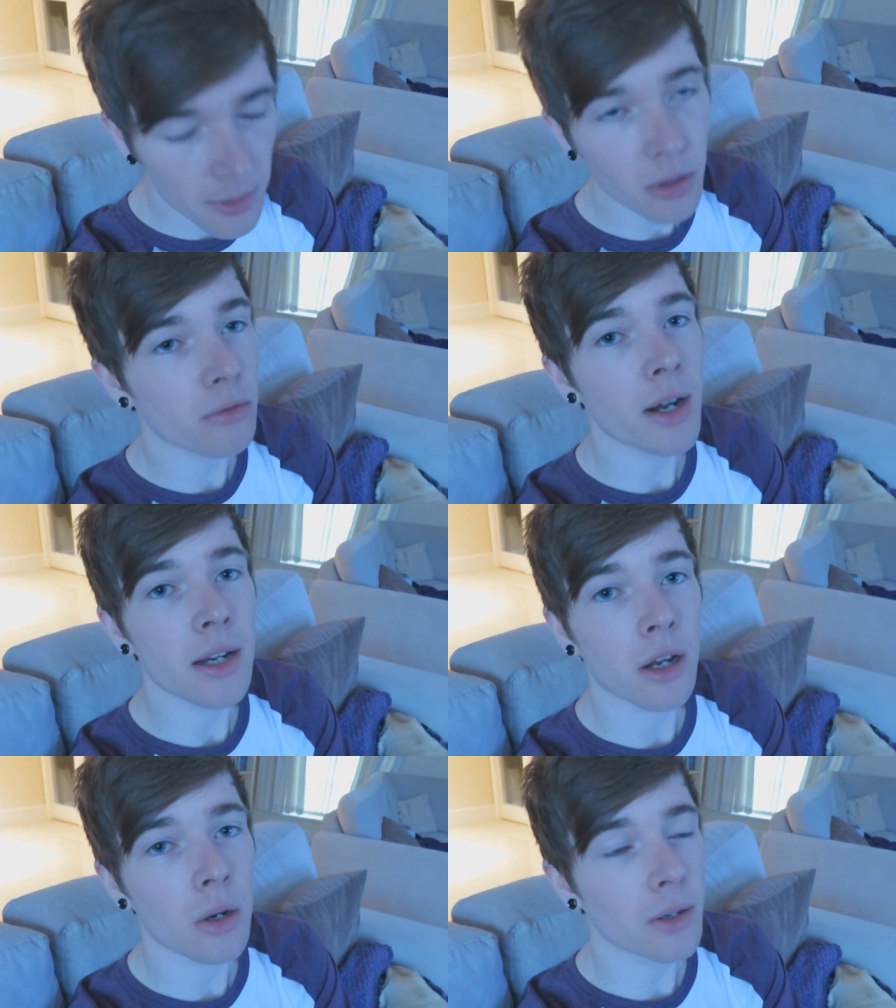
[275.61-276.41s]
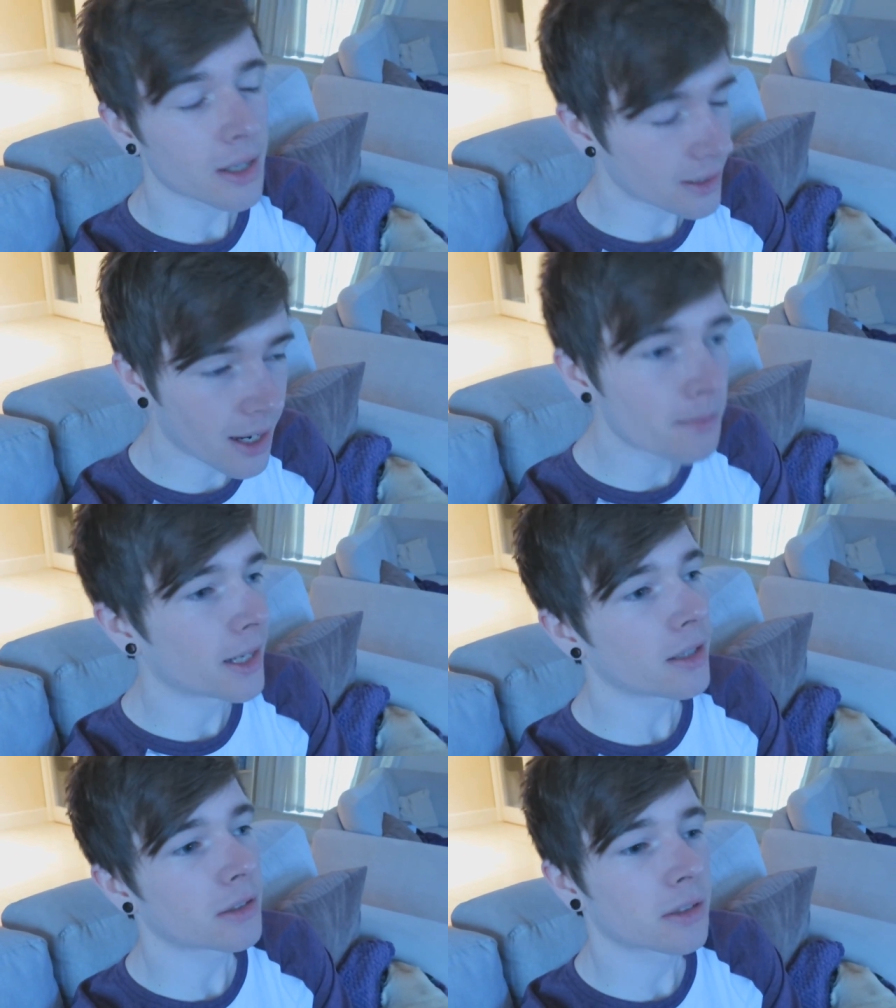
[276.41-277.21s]
to be on the radio in 10
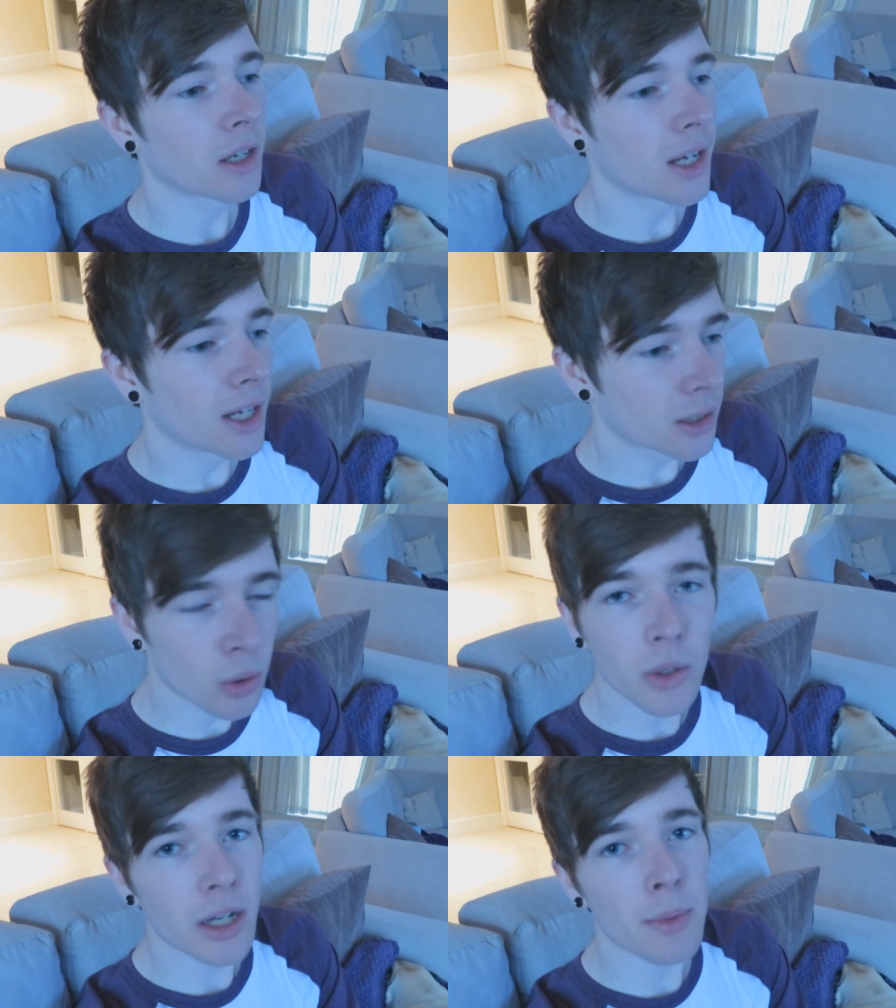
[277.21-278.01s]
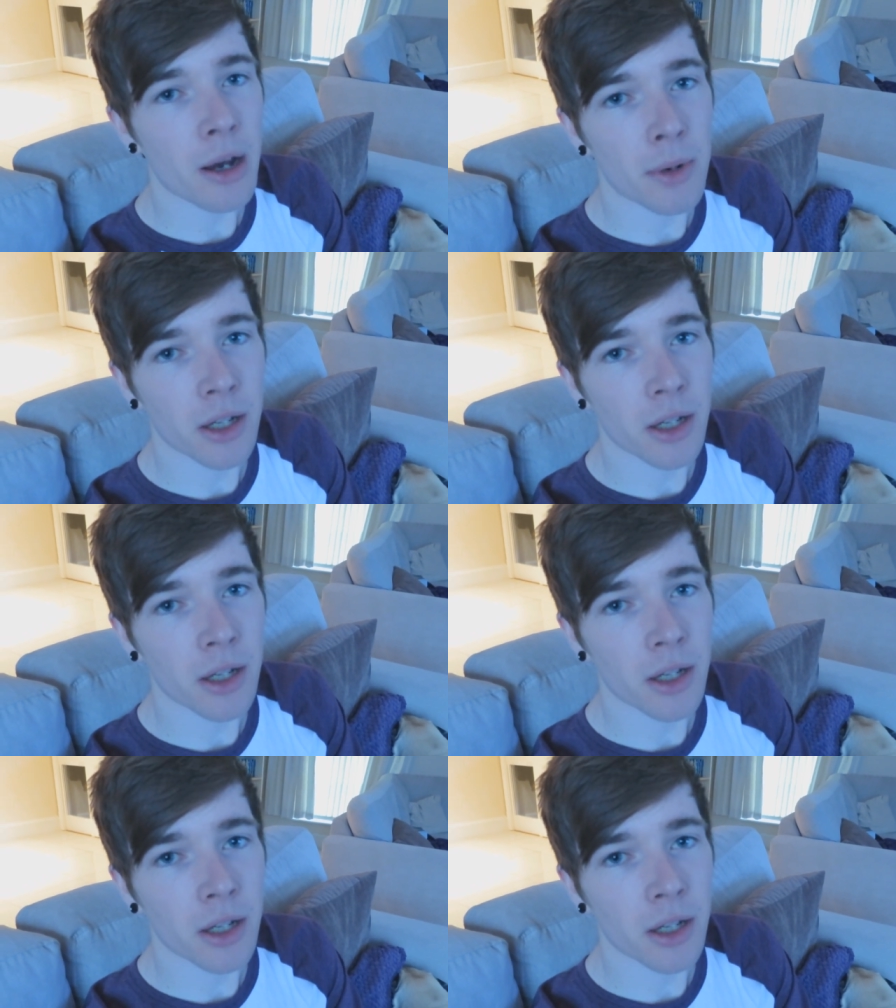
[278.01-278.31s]
minutes talking about